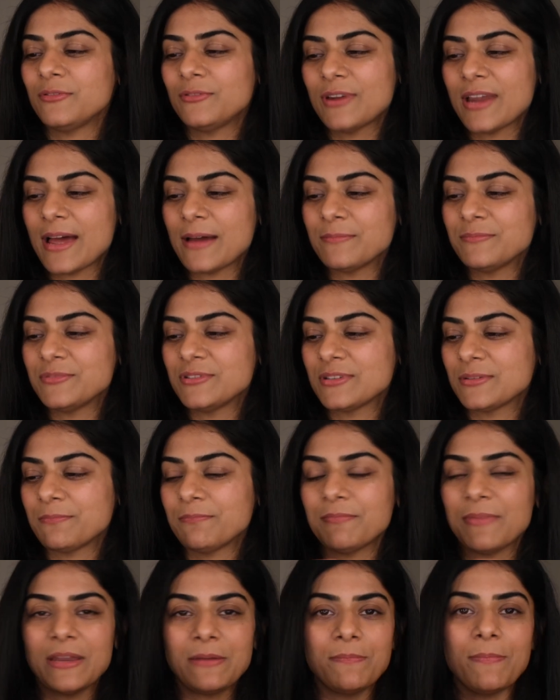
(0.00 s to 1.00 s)
wrapped
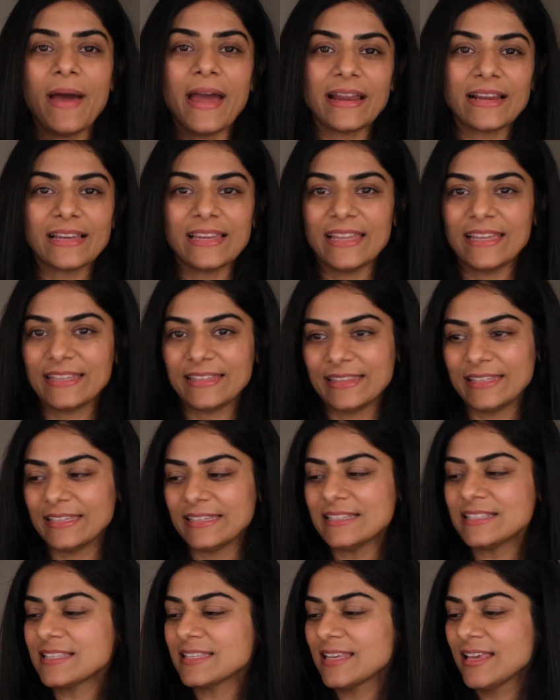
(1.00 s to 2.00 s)
and packed like
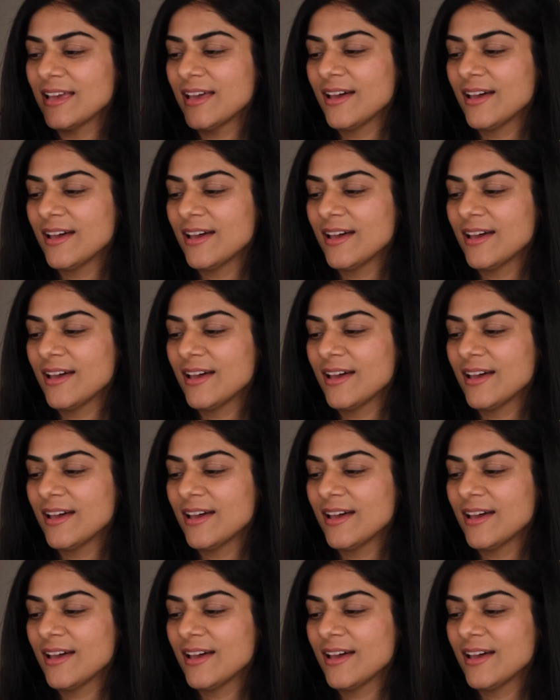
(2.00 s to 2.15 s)
this,